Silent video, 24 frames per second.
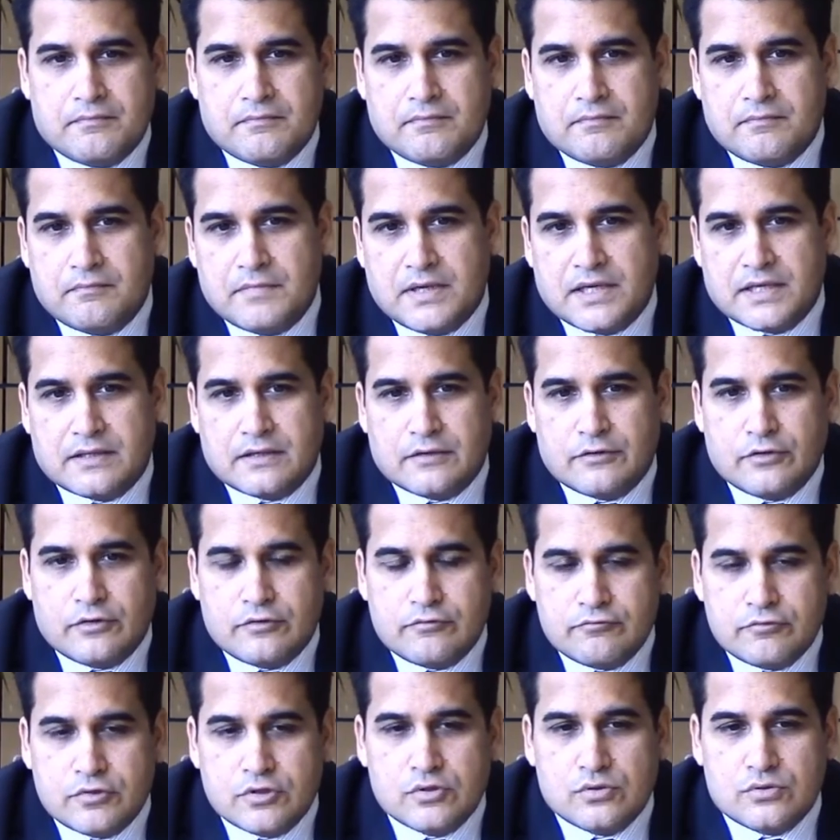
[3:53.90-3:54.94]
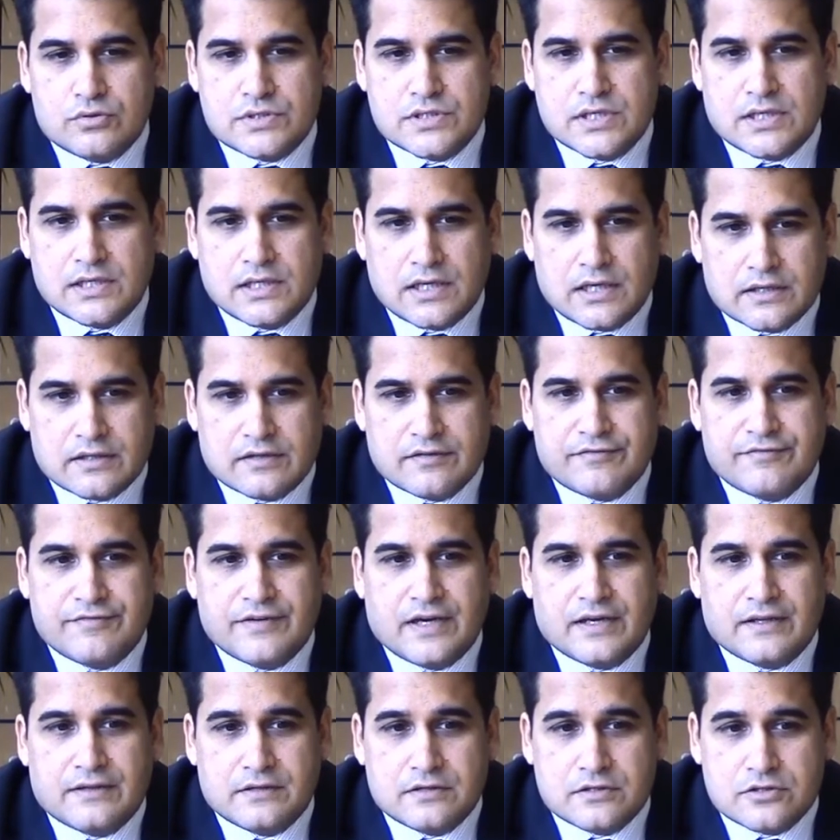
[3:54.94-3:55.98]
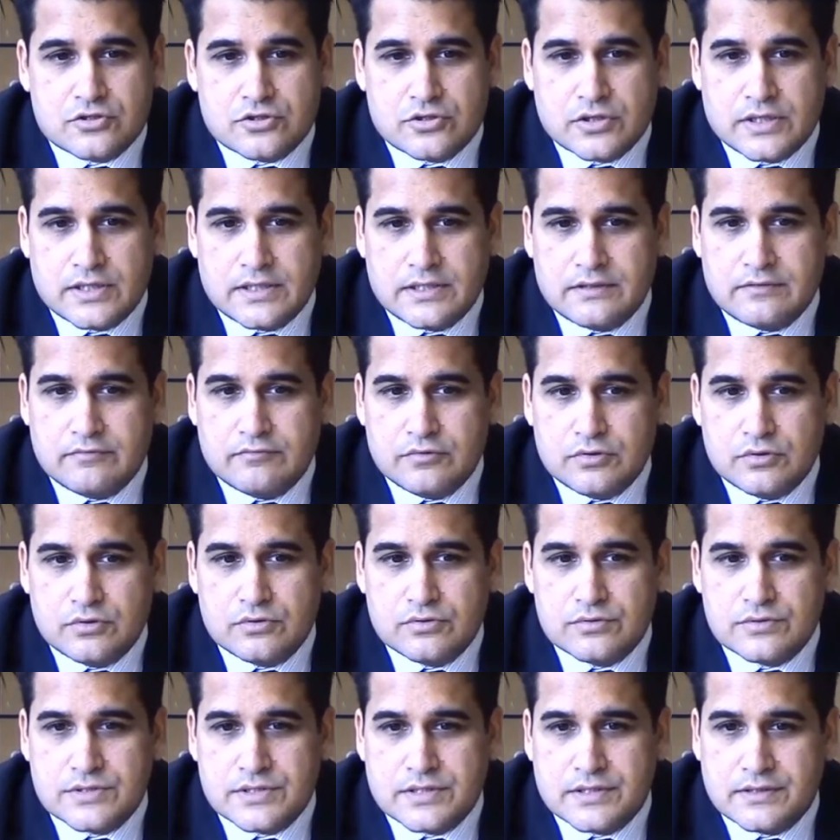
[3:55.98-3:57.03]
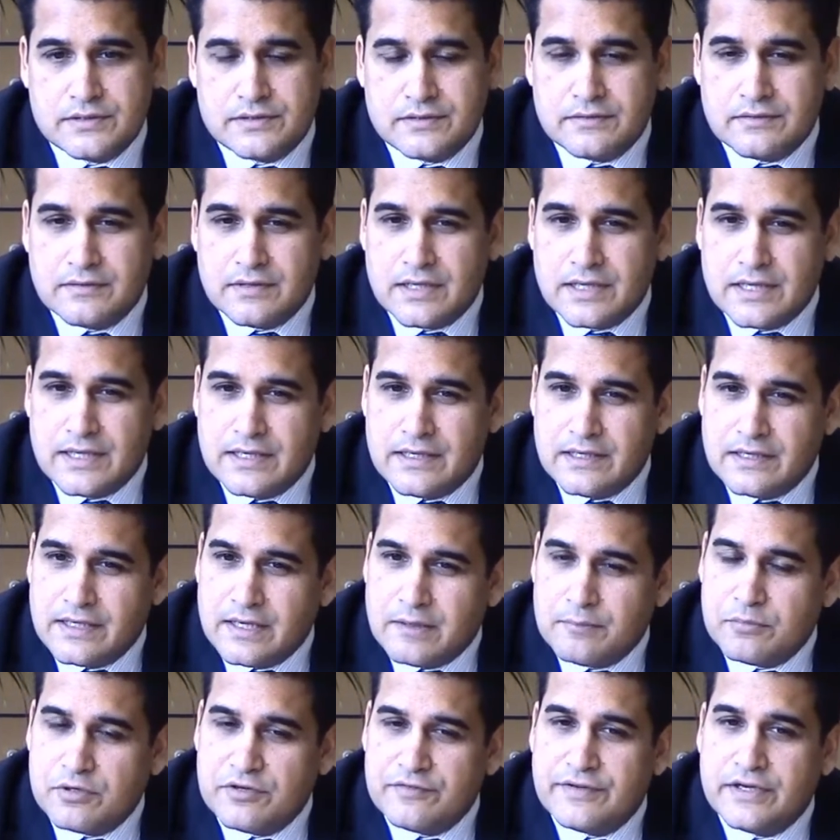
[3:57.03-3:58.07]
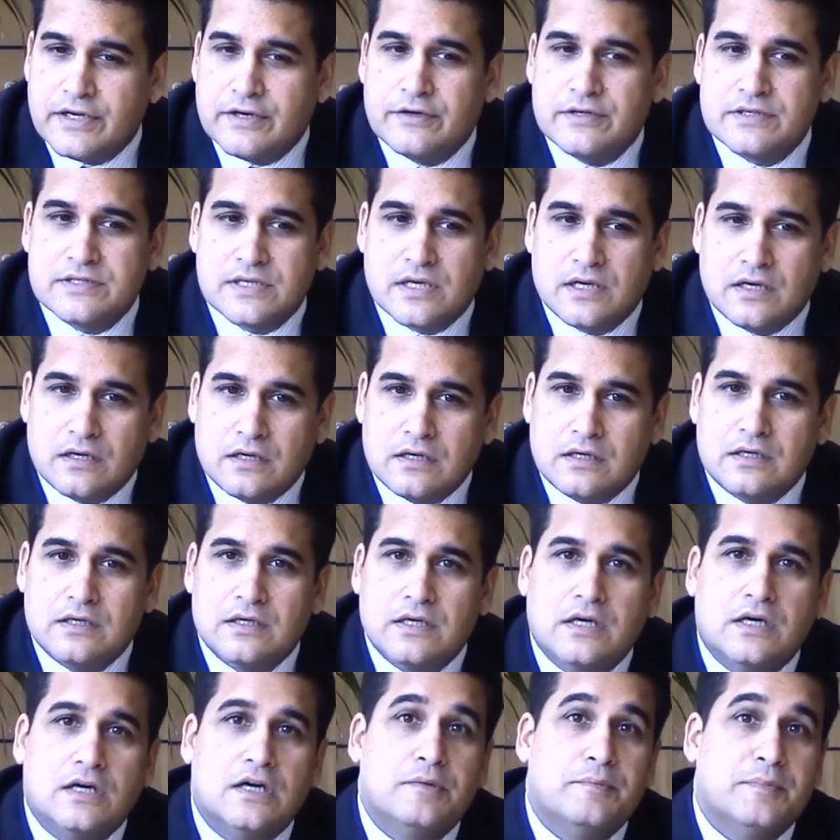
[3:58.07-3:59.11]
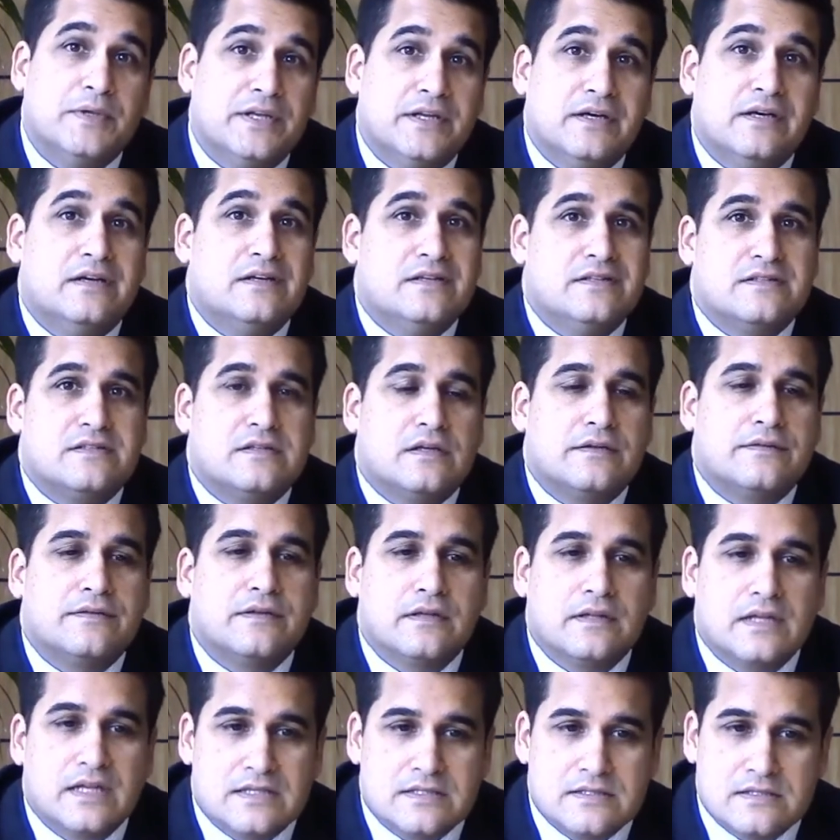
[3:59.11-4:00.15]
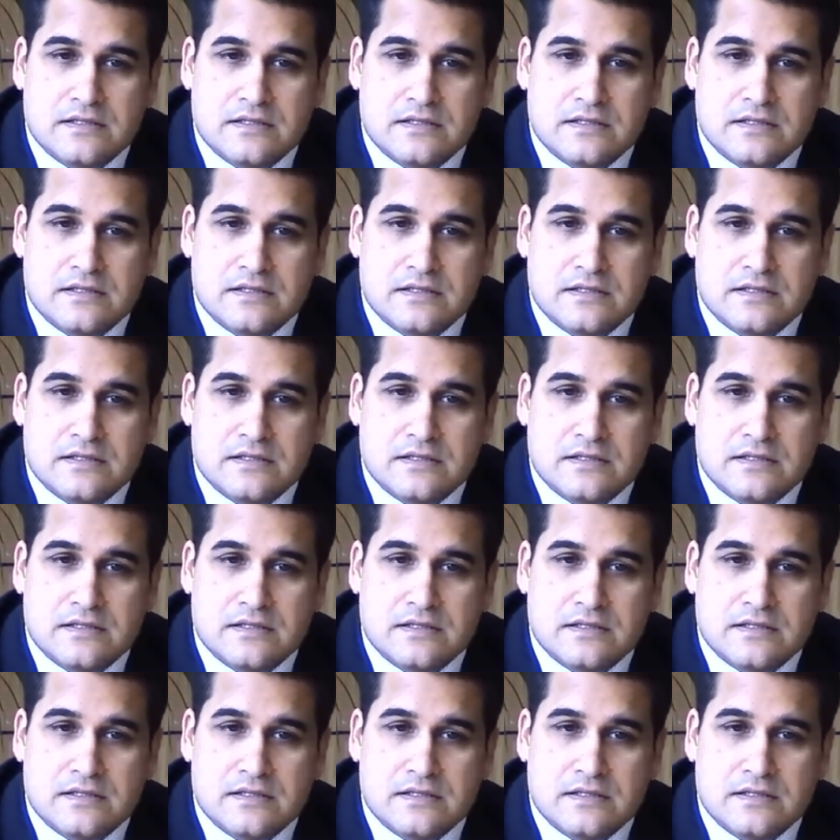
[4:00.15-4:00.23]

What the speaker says: make their own rules. I like the fact that trade rules and in a number of areas are harmonized. I think that's